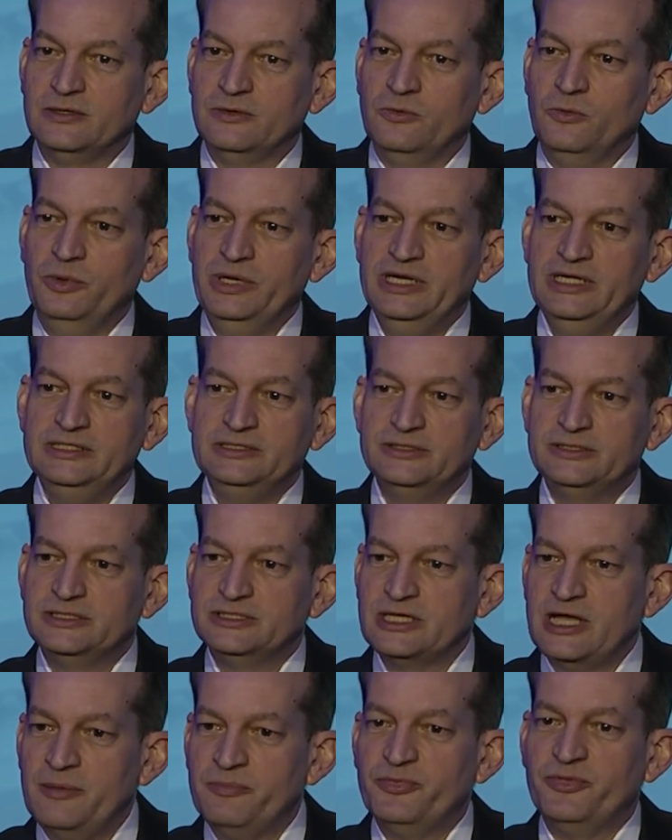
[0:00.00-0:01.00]
We need to
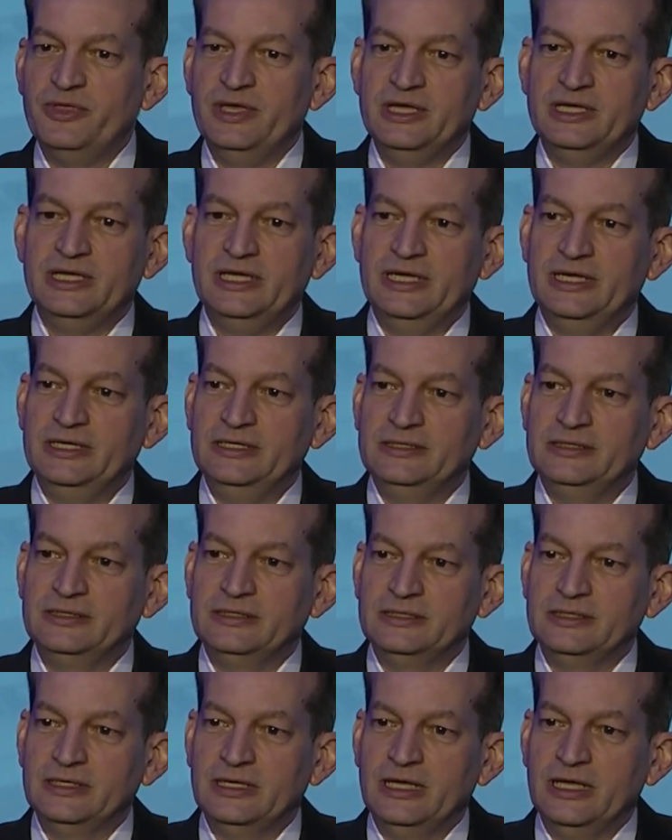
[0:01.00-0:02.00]
stop thinking
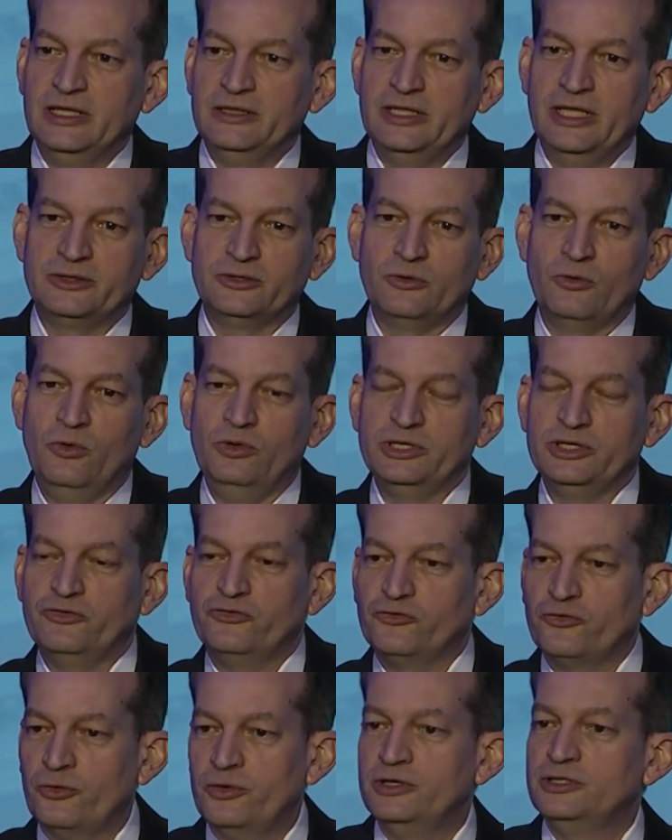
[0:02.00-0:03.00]
that there are only
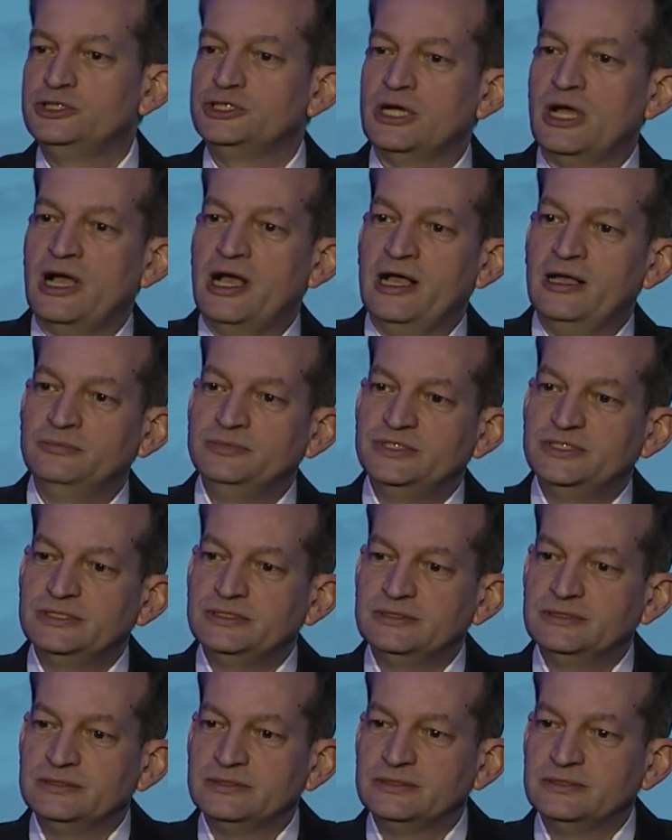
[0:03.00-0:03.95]
certain jobs,